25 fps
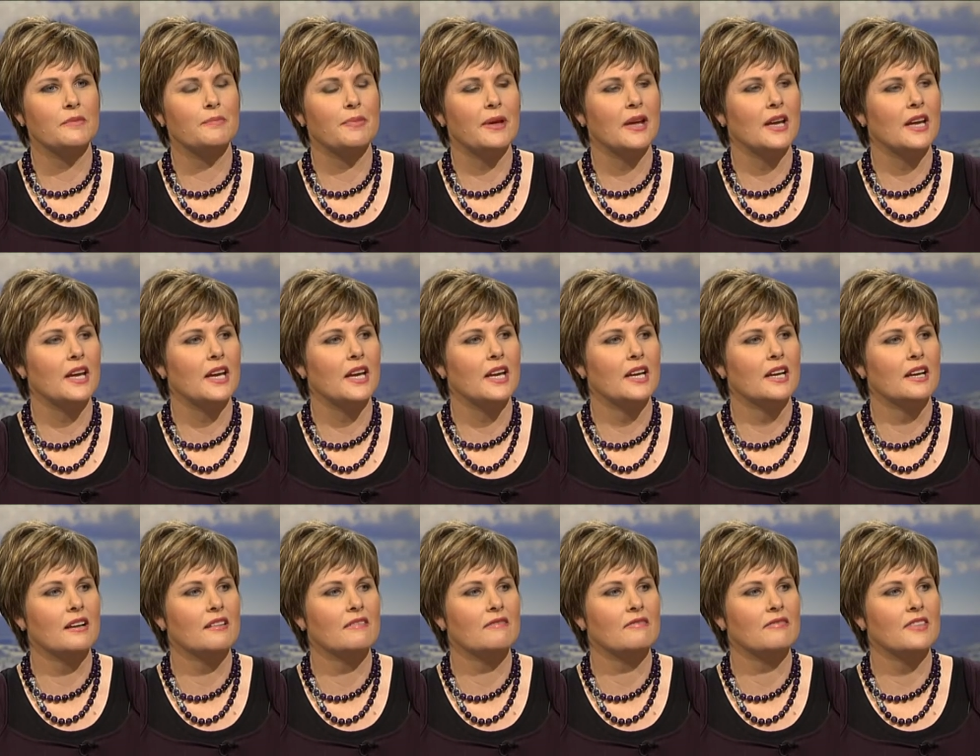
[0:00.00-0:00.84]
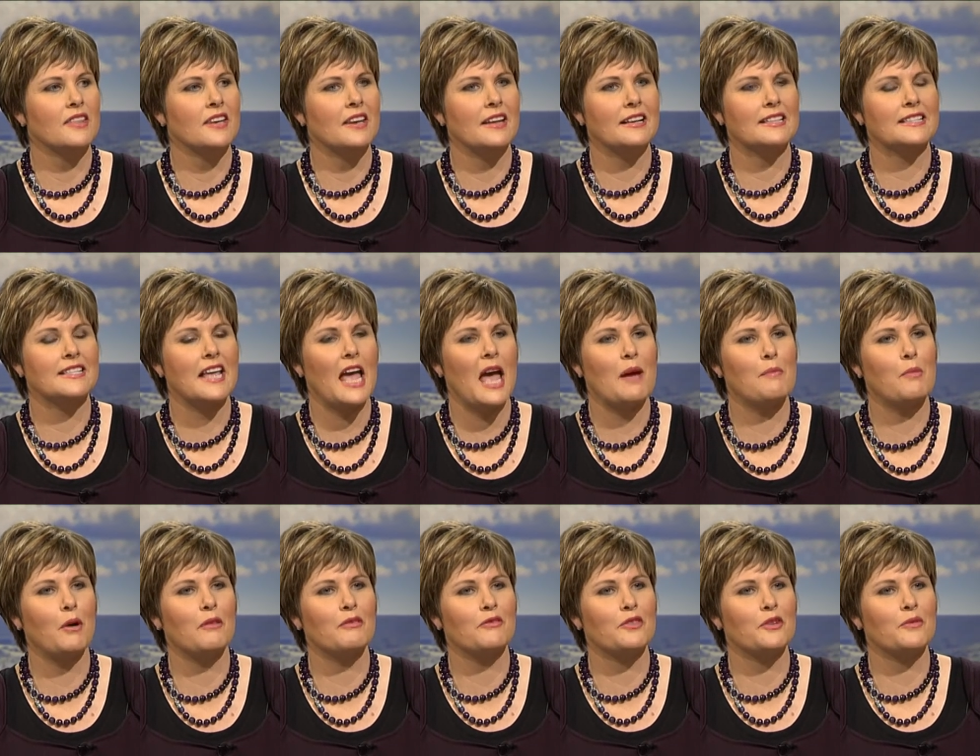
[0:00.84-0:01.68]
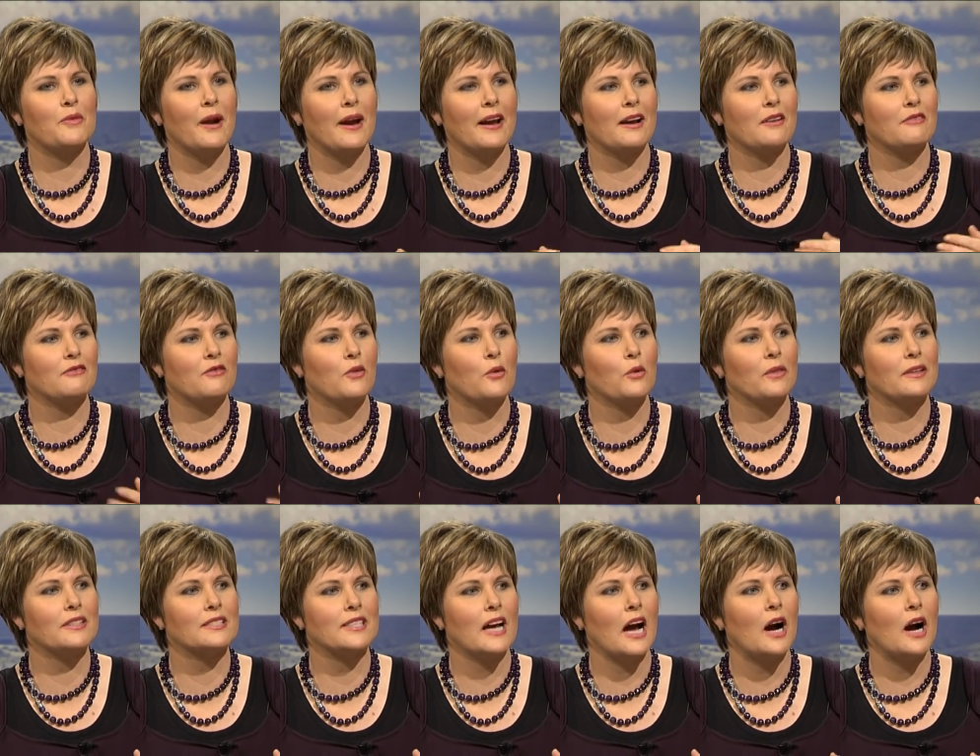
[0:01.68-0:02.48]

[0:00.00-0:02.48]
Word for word: be the next cab off the rank for this?